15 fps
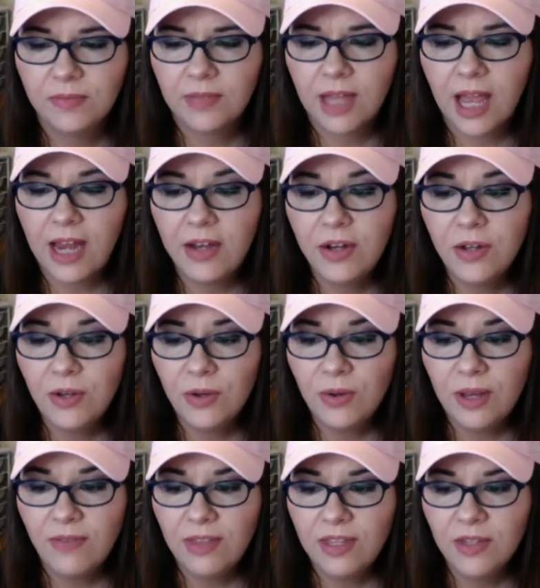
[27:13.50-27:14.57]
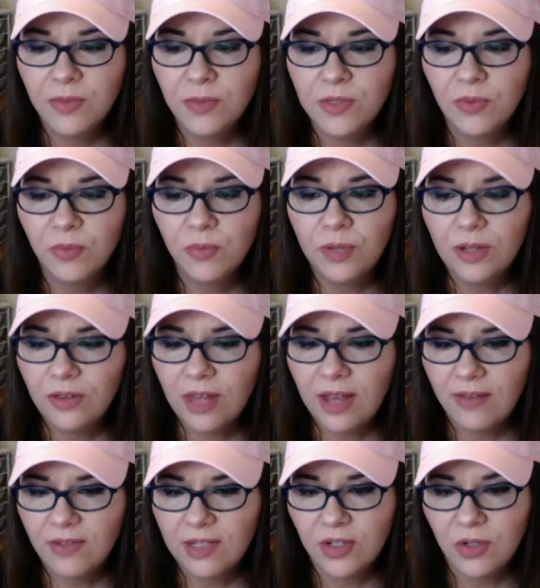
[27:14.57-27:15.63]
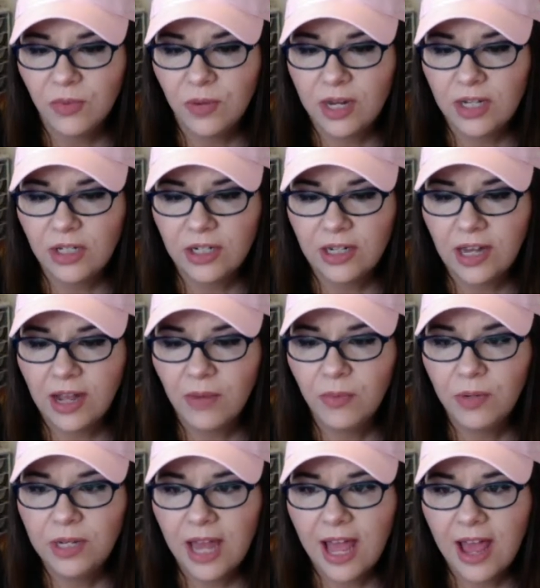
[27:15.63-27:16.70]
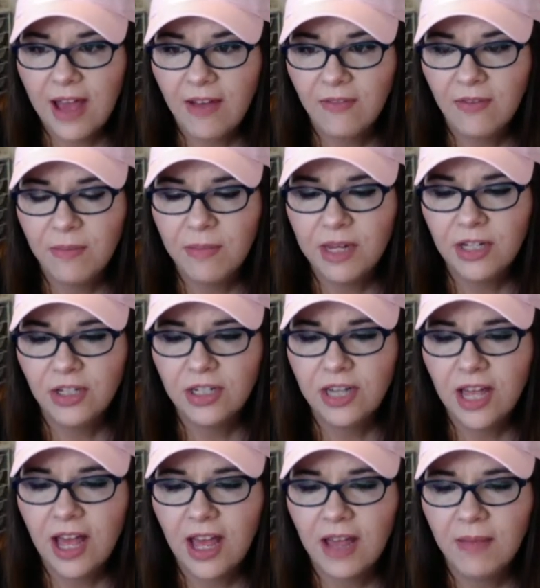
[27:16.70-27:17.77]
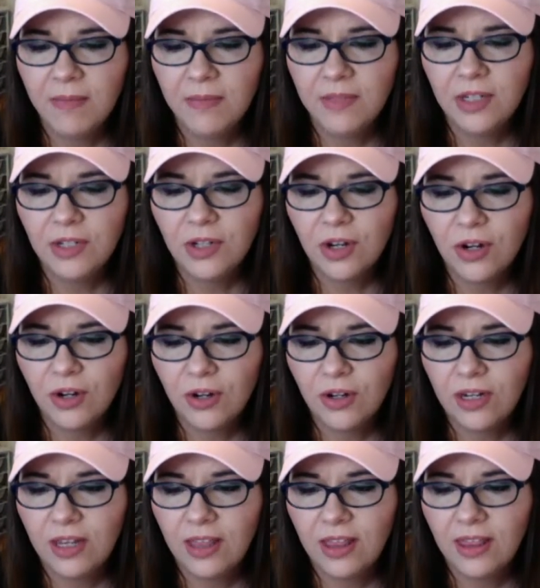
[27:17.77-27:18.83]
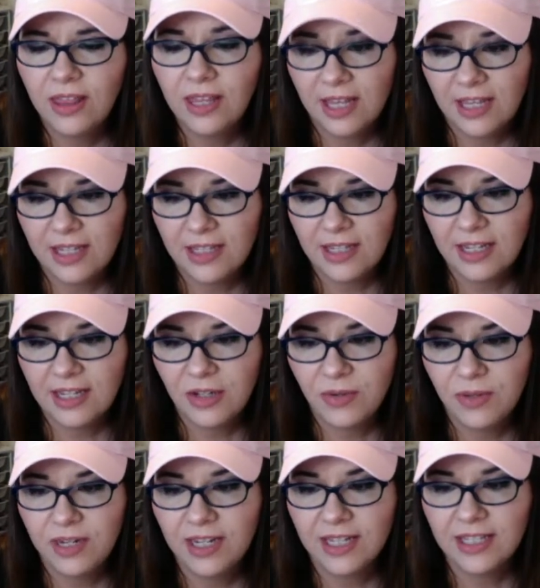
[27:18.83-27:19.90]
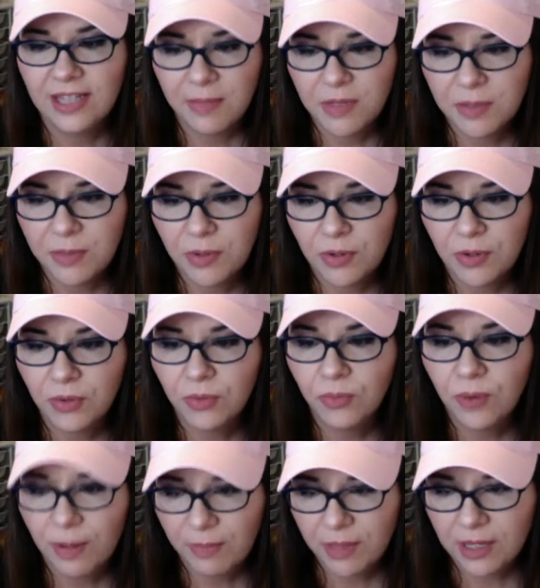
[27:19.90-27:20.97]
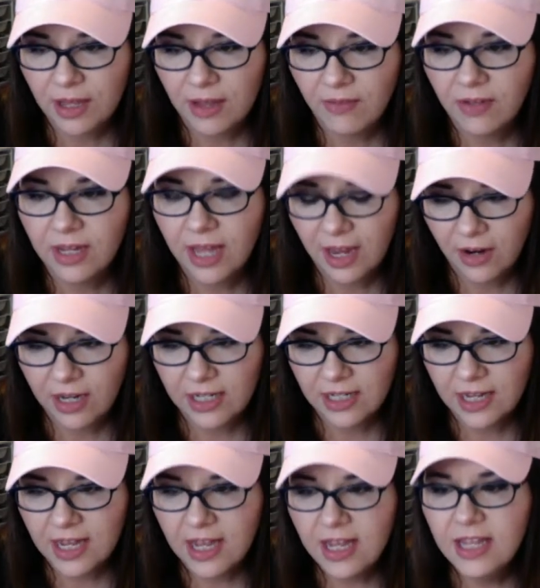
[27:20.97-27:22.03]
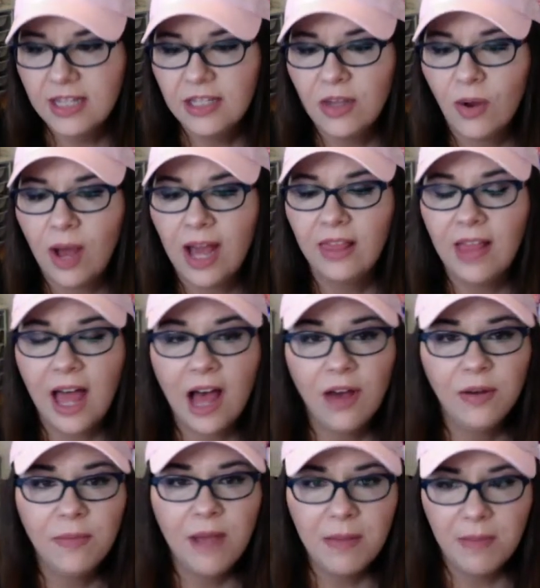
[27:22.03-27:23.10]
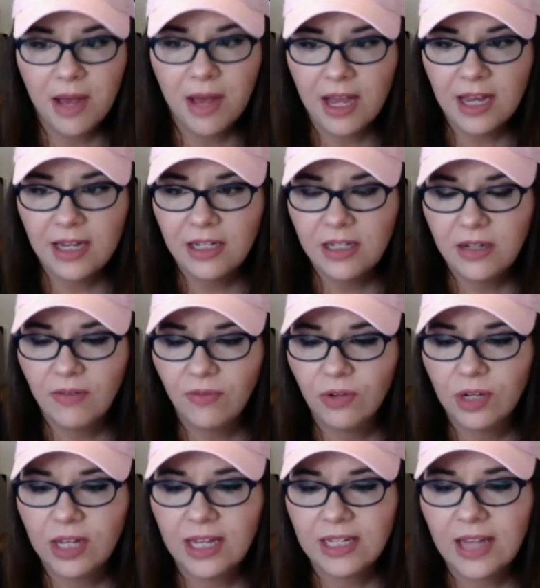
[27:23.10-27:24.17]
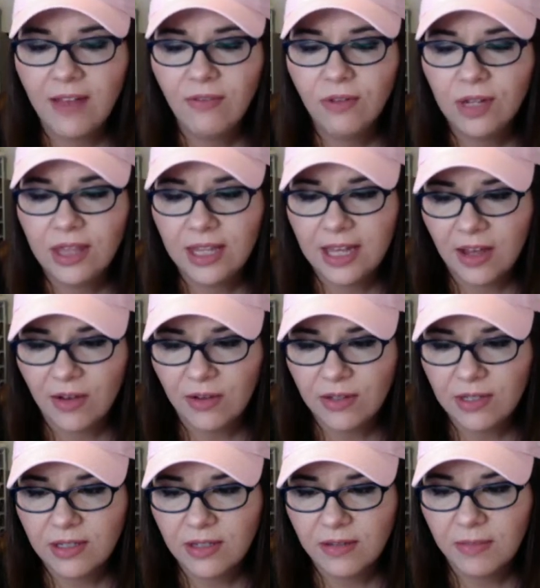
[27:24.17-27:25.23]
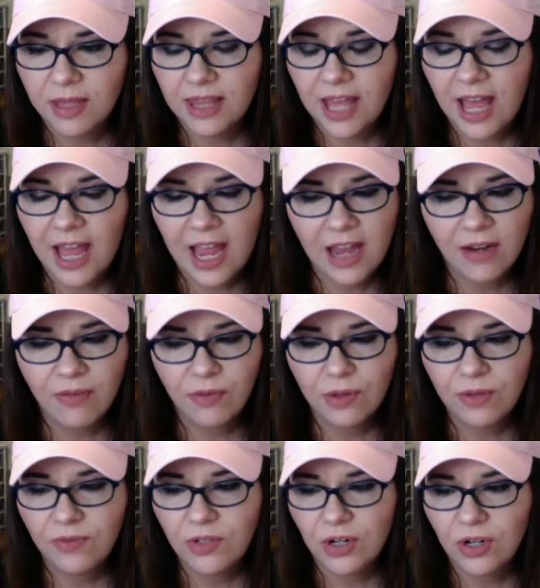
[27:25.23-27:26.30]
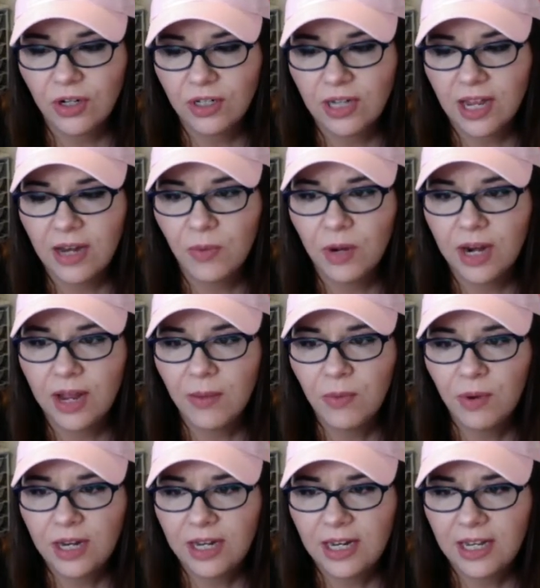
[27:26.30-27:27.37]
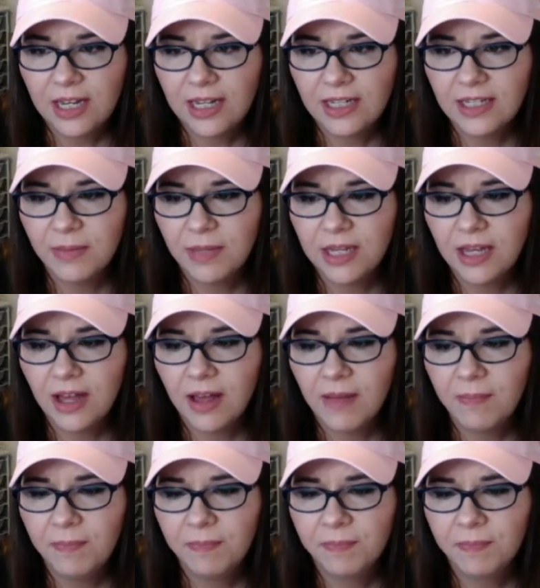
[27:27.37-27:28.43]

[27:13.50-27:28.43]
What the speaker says: I knew if this was a real-life situation, I wouldn't have much time to turn this into an acceptable replica of a carrot. So I allowed my mind to forget everything else but that handful of dirt and what I wanted it to become.